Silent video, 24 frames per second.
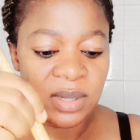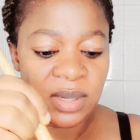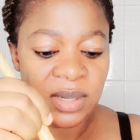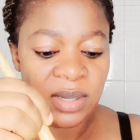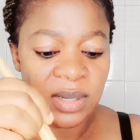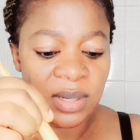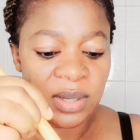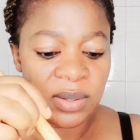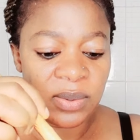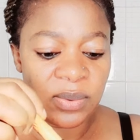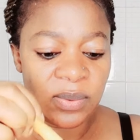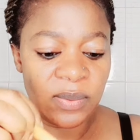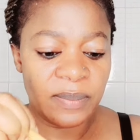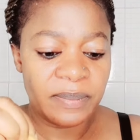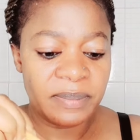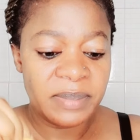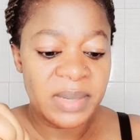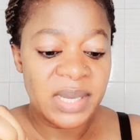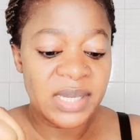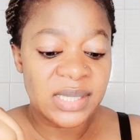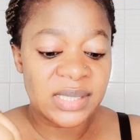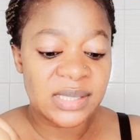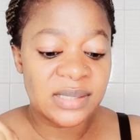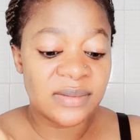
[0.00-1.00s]
you know
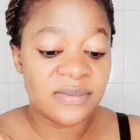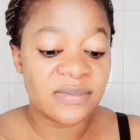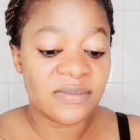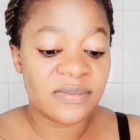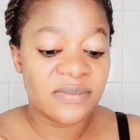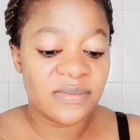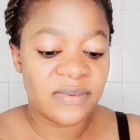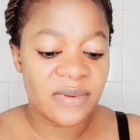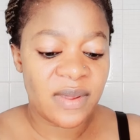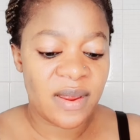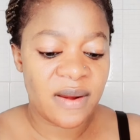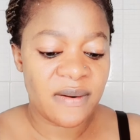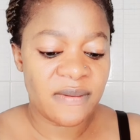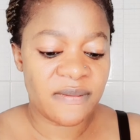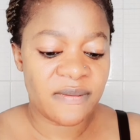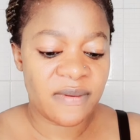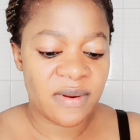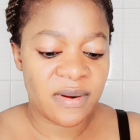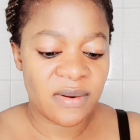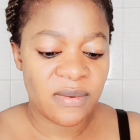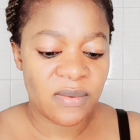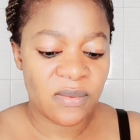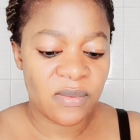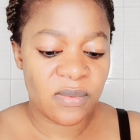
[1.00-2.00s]
mix very
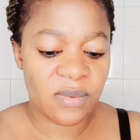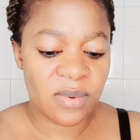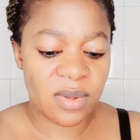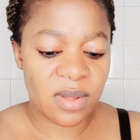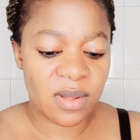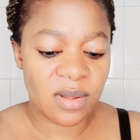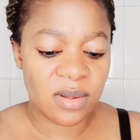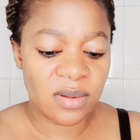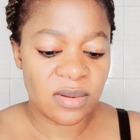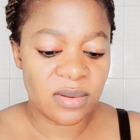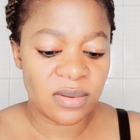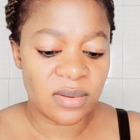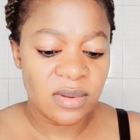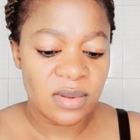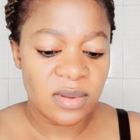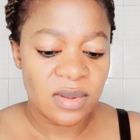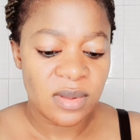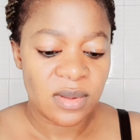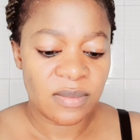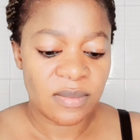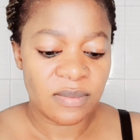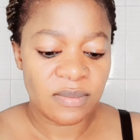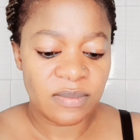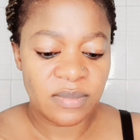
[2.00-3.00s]
very well
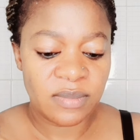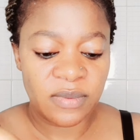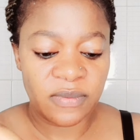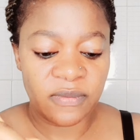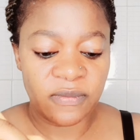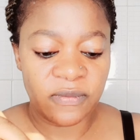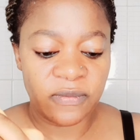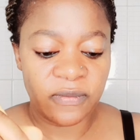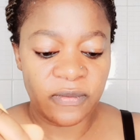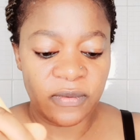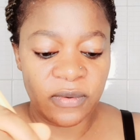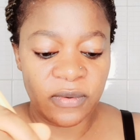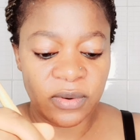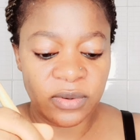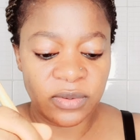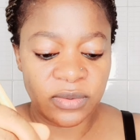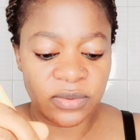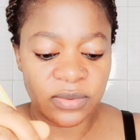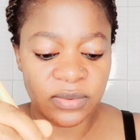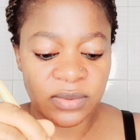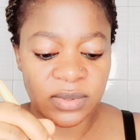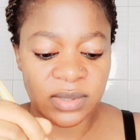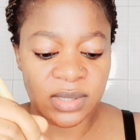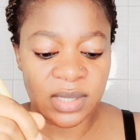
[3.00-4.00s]
before
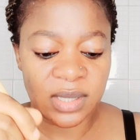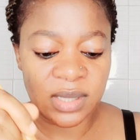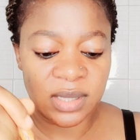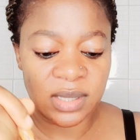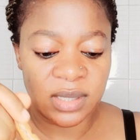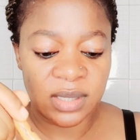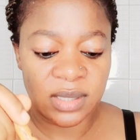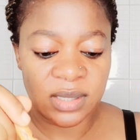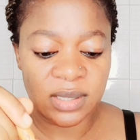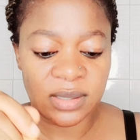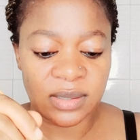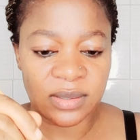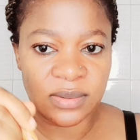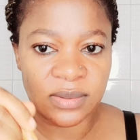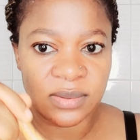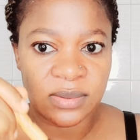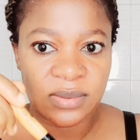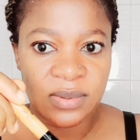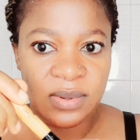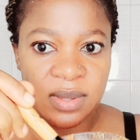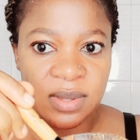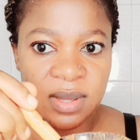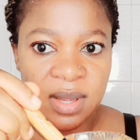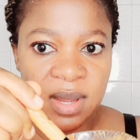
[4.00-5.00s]
using this
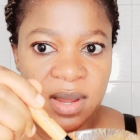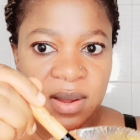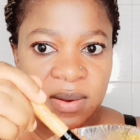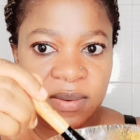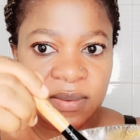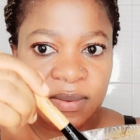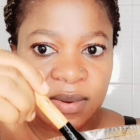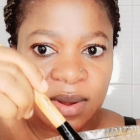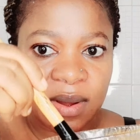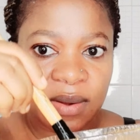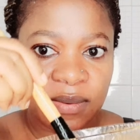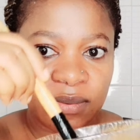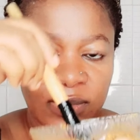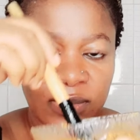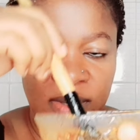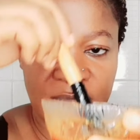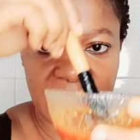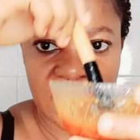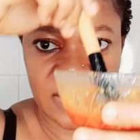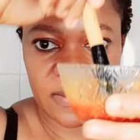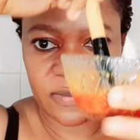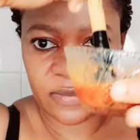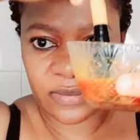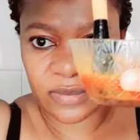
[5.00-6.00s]
so now I would
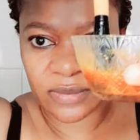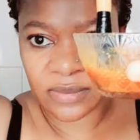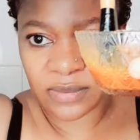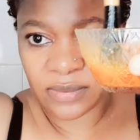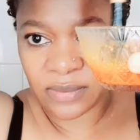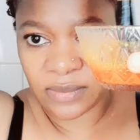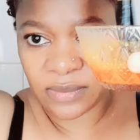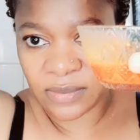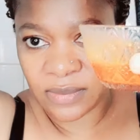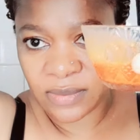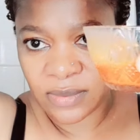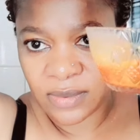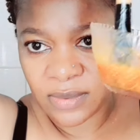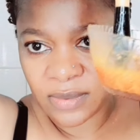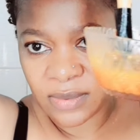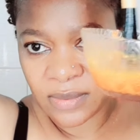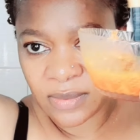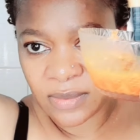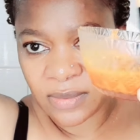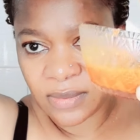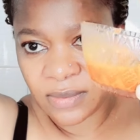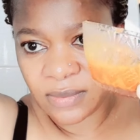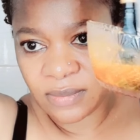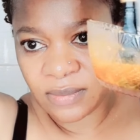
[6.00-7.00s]
have to
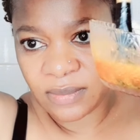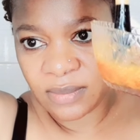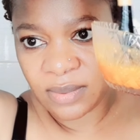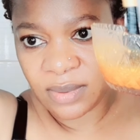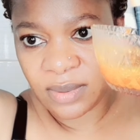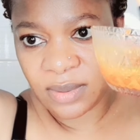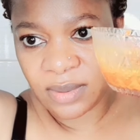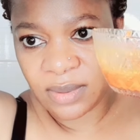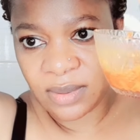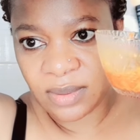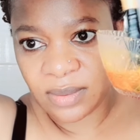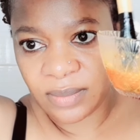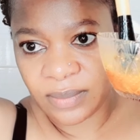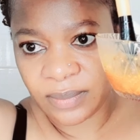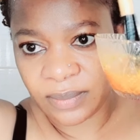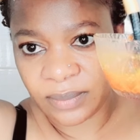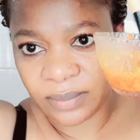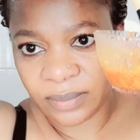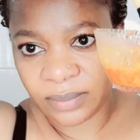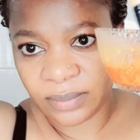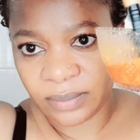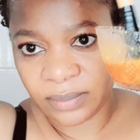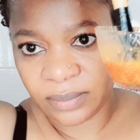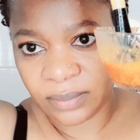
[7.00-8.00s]
be
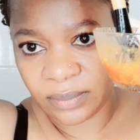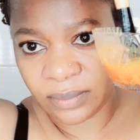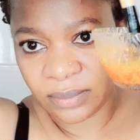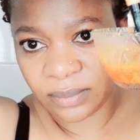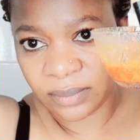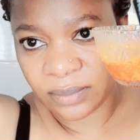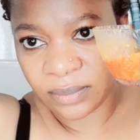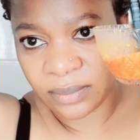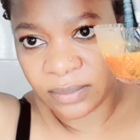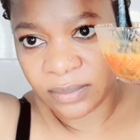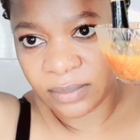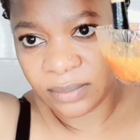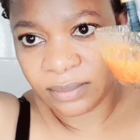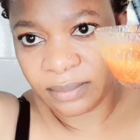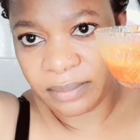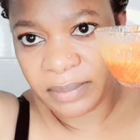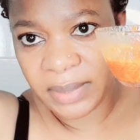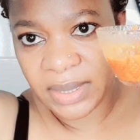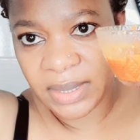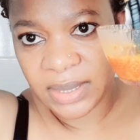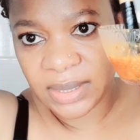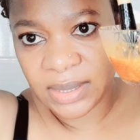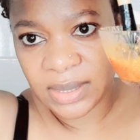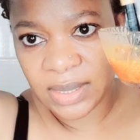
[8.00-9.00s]

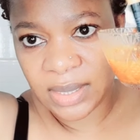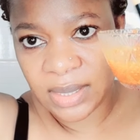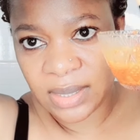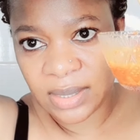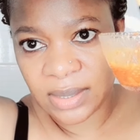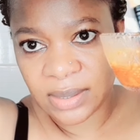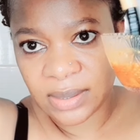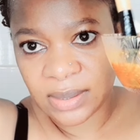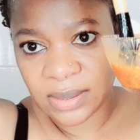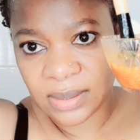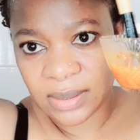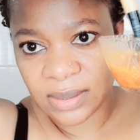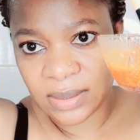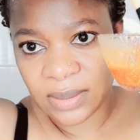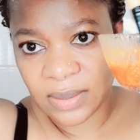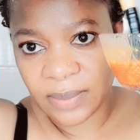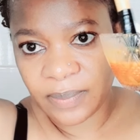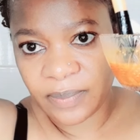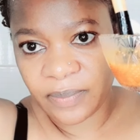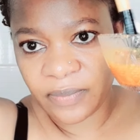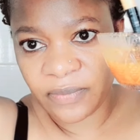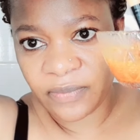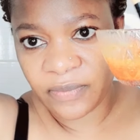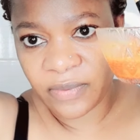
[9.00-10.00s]
mixing it
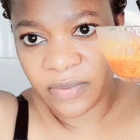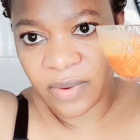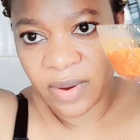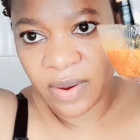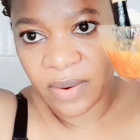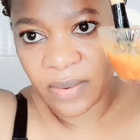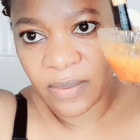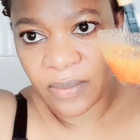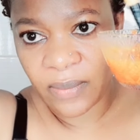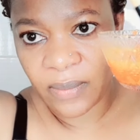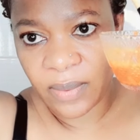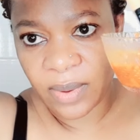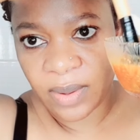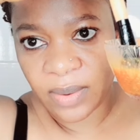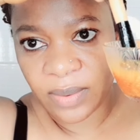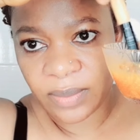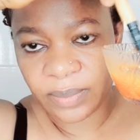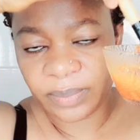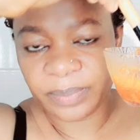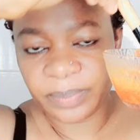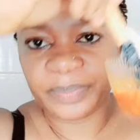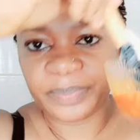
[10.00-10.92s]
up very well